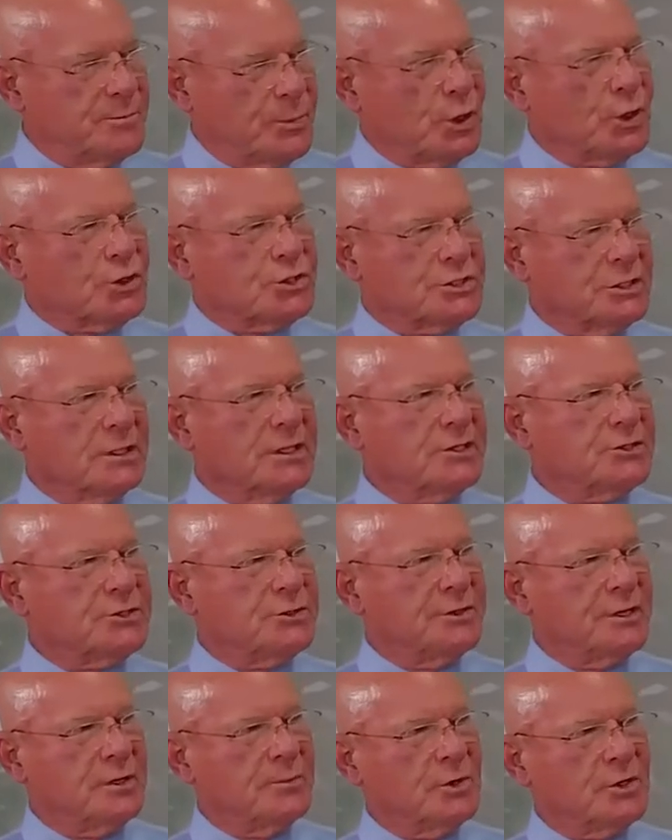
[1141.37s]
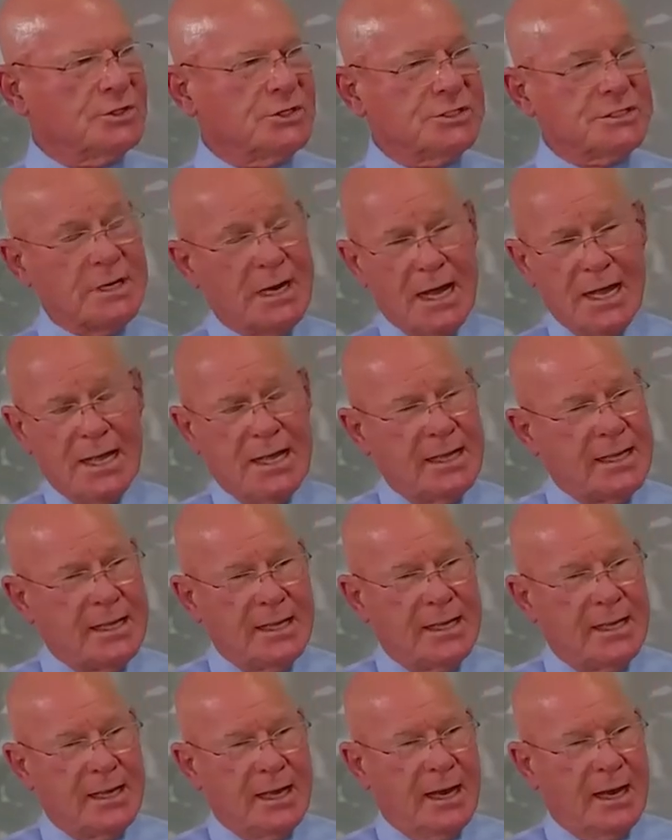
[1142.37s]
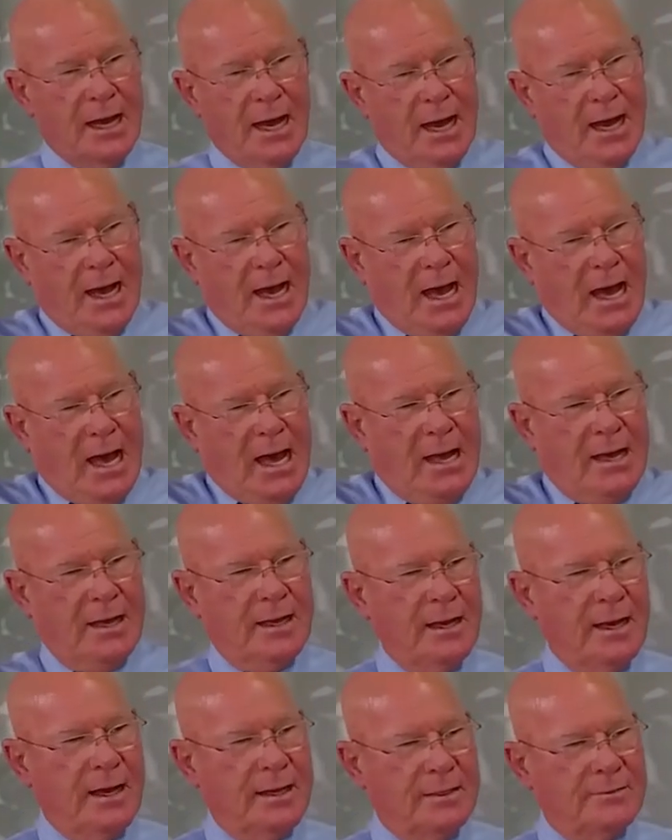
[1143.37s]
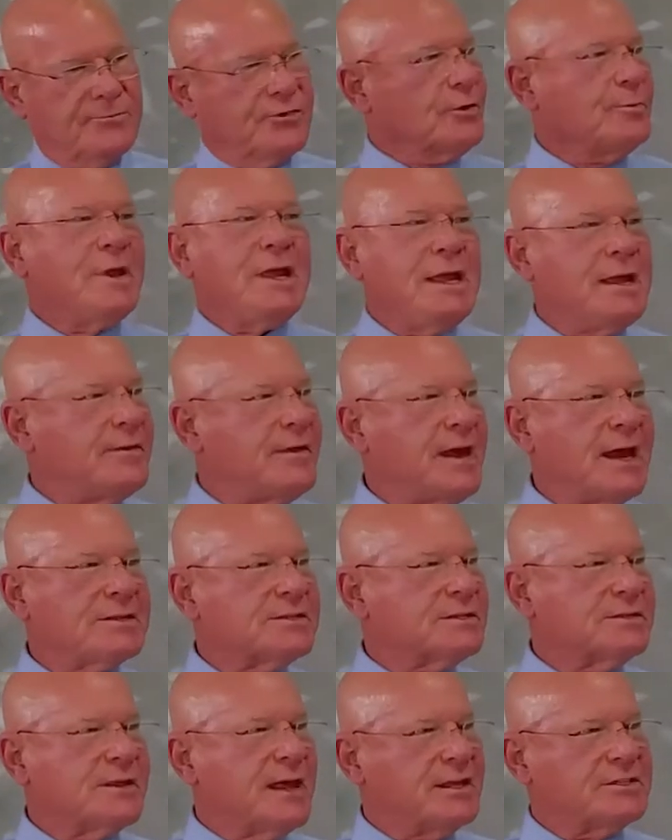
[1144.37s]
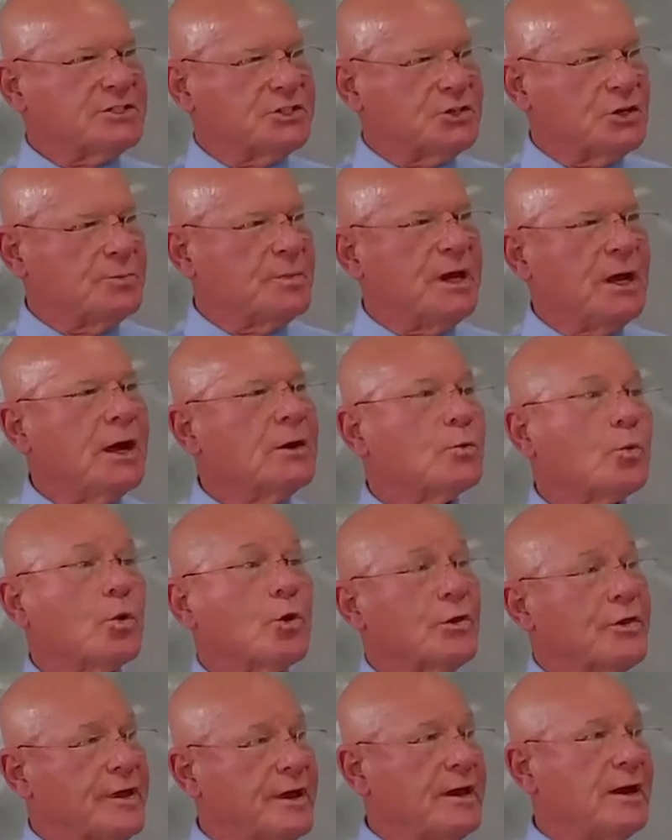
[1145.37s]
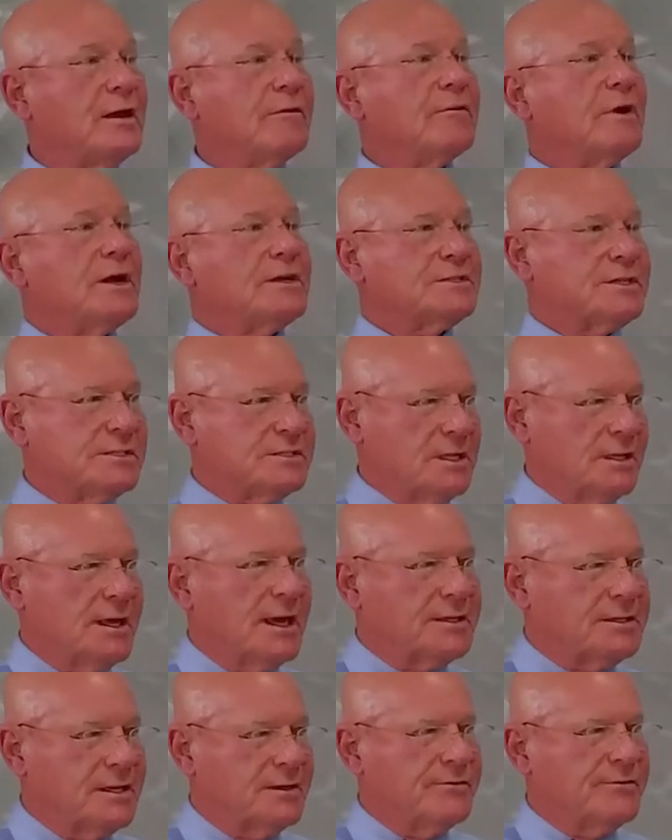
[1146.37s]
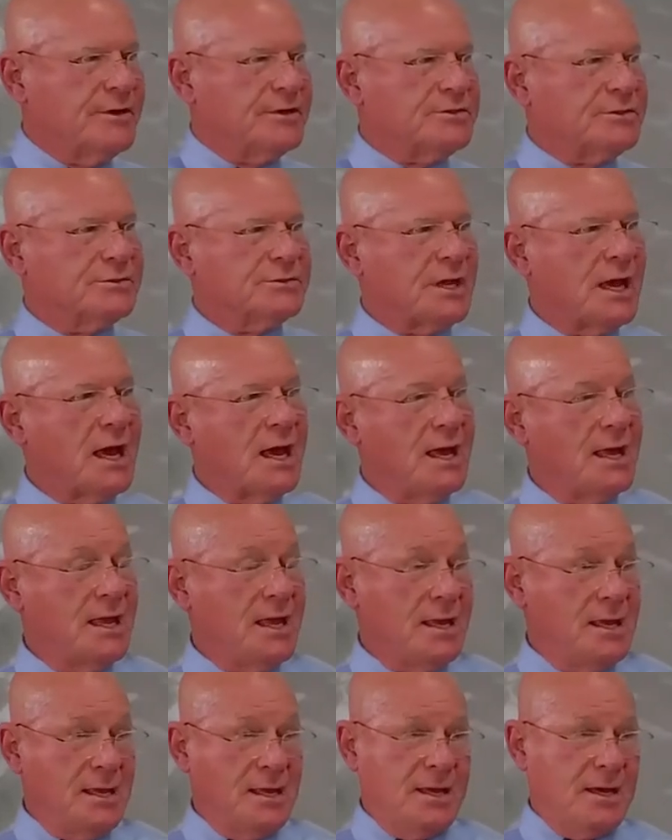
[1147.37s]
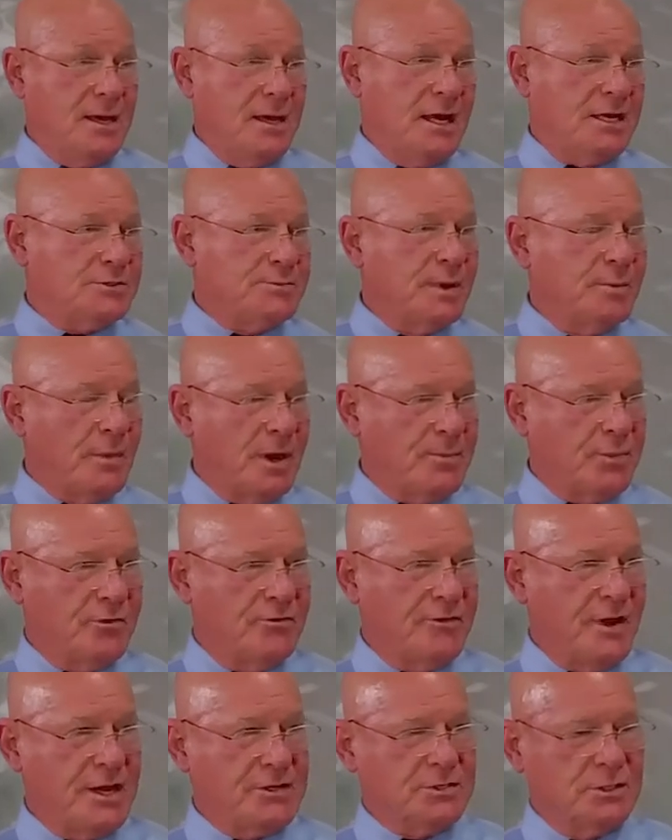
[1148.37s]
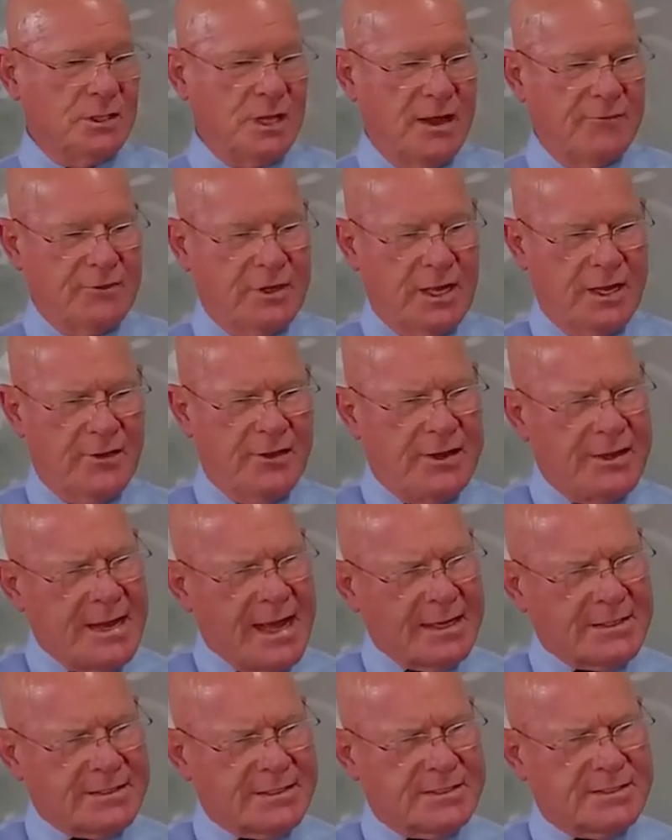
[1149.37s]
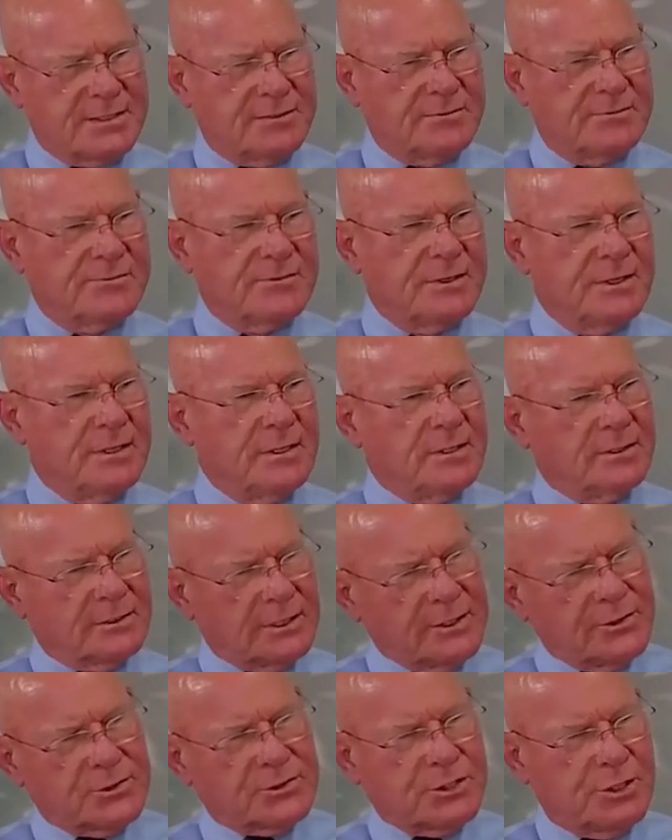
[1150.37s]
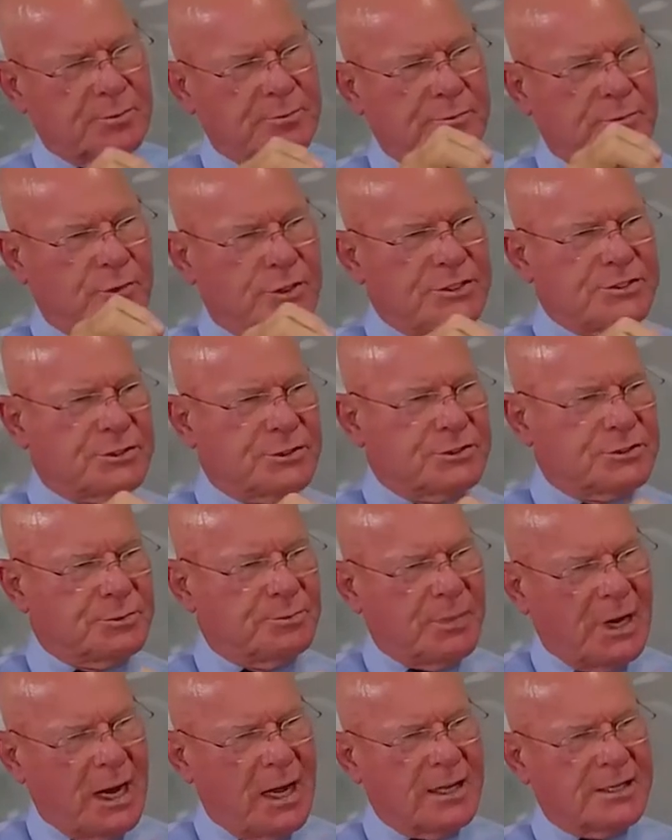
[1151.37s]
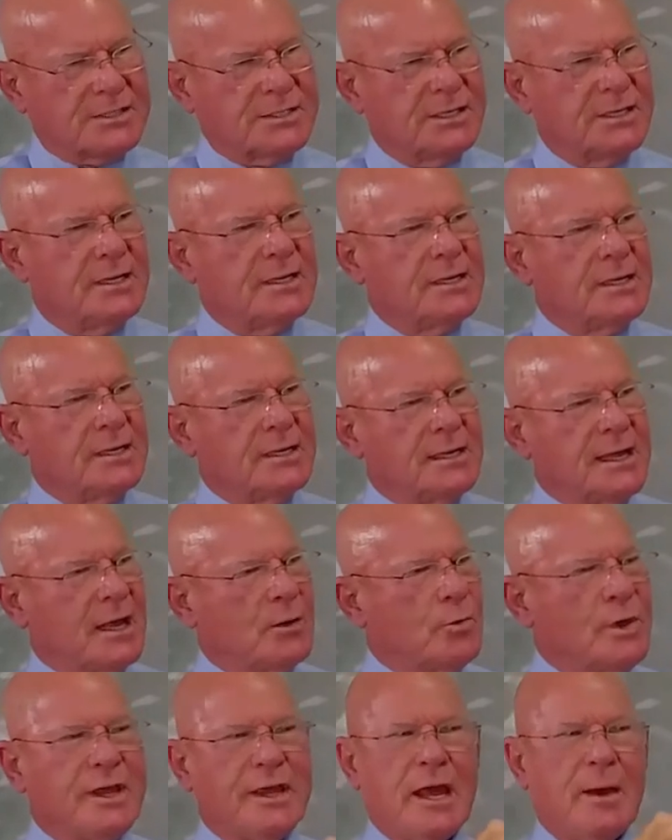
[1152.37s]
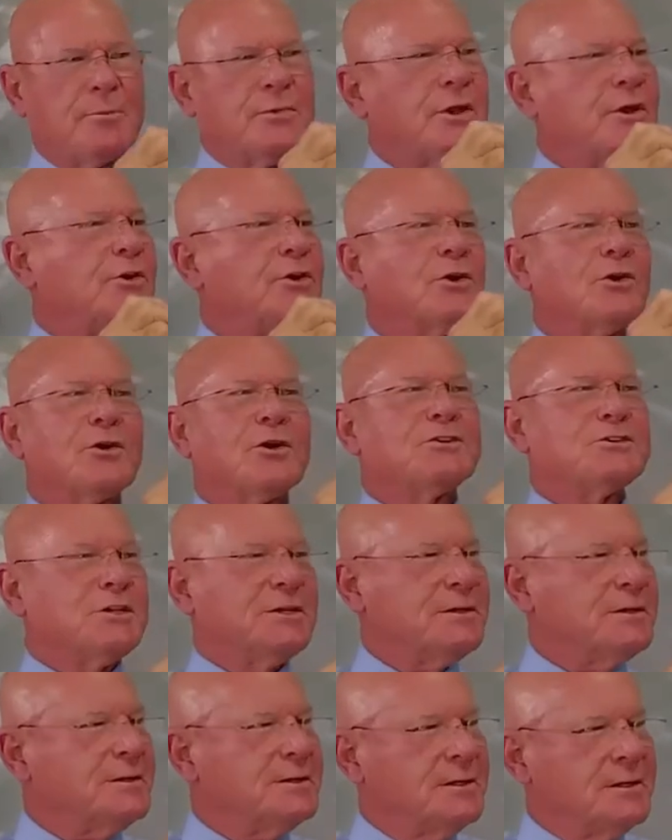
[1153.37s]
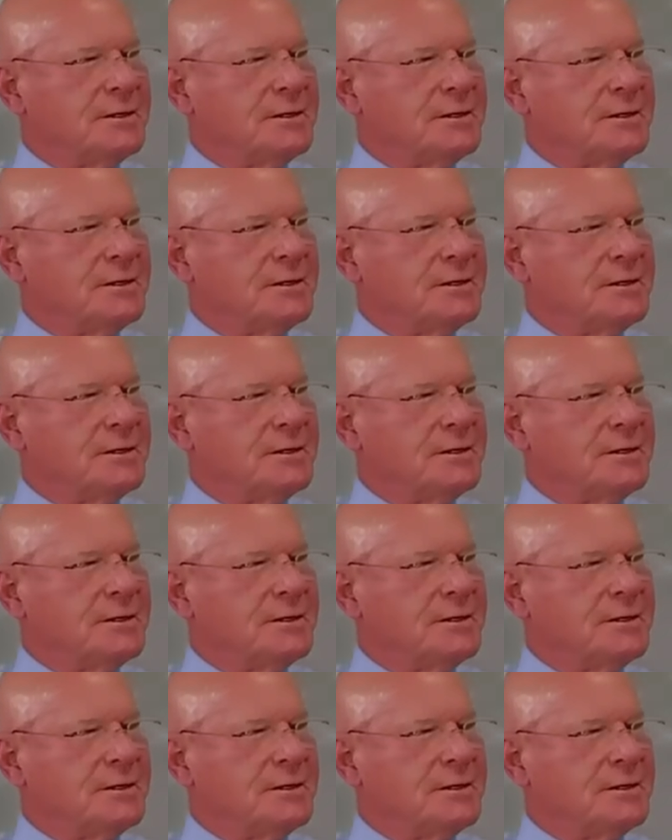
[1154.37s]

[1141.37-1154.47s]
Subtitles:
personal issue that emerges. And for me, that should be unworthy of us as elected officials. I spent my professional life kind of the nexus of leadership, research, and policy, and we kept encouraging